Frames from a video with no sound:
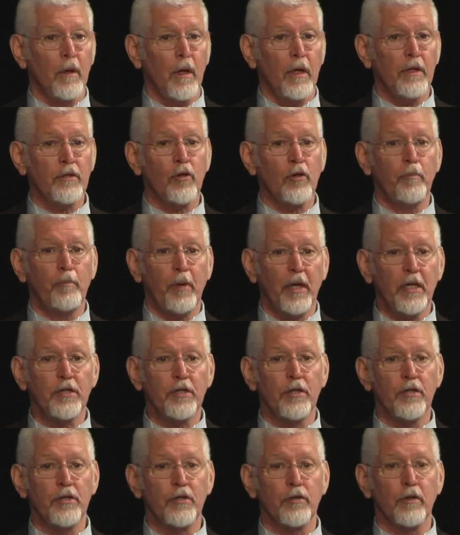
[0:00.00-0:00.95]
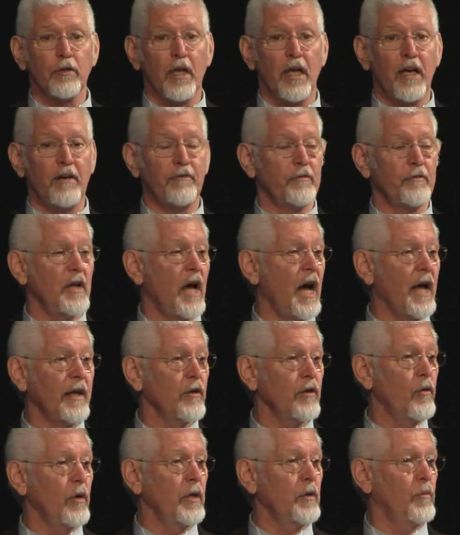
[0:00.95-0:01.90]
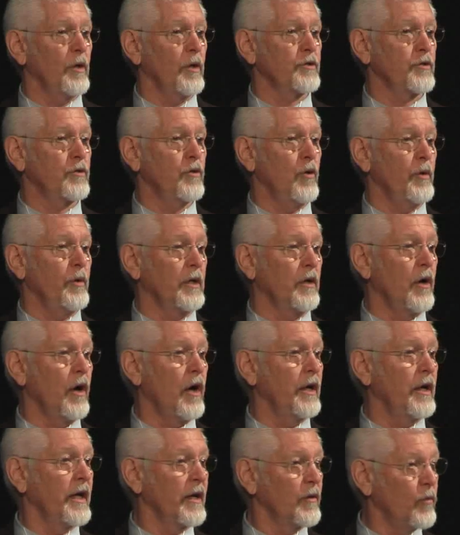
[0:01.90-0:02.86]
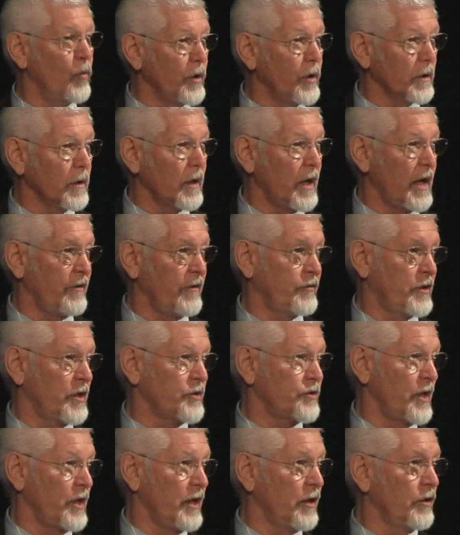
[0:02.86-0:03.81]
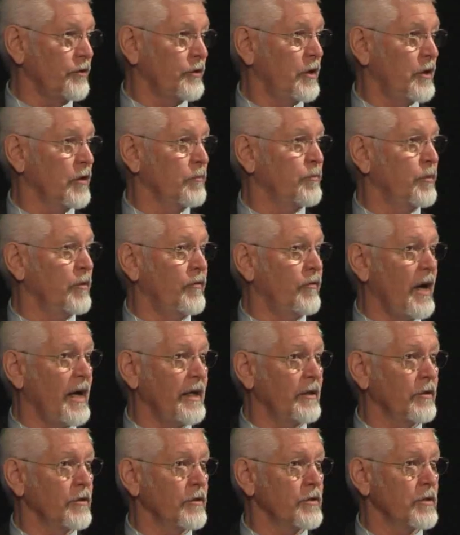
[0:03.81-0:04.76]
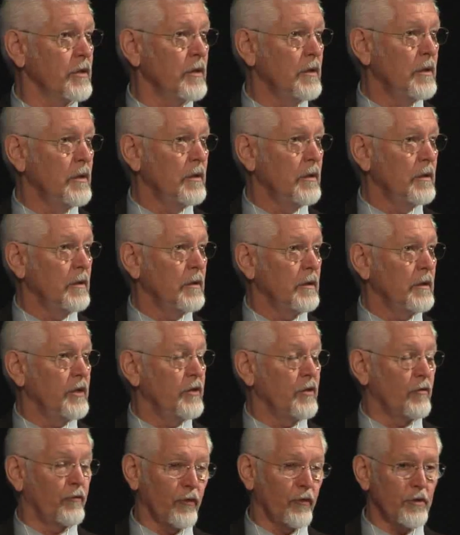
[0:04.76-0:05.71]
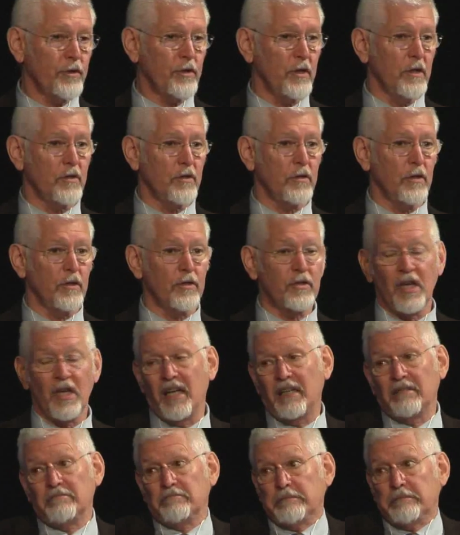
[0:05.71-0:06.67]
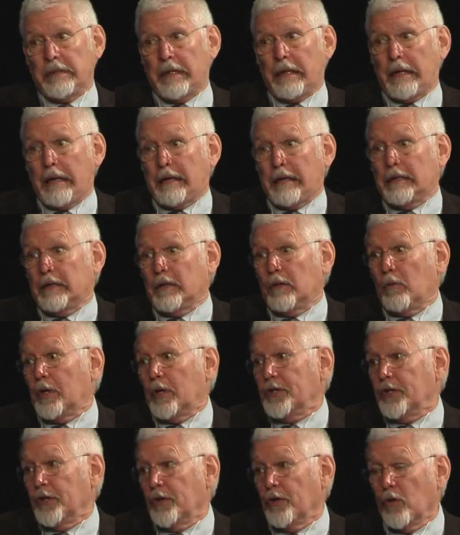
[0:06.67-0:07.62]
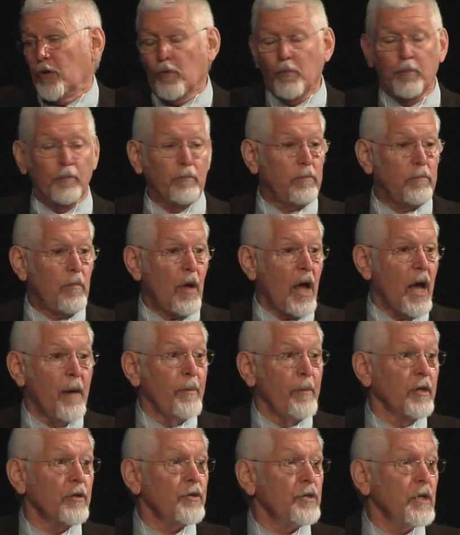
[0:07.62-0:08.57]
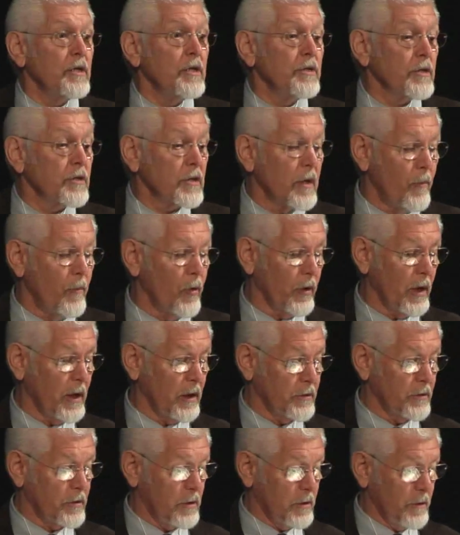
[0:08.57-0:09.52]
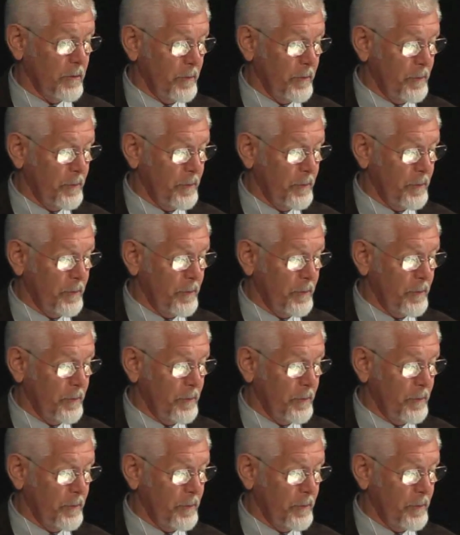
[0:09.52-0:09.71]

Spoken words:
And so patients are left not knowing what's going on, and we're left as the healthcare providers, in the first instance, saying, I don't know what to do. I better send you somewhere else.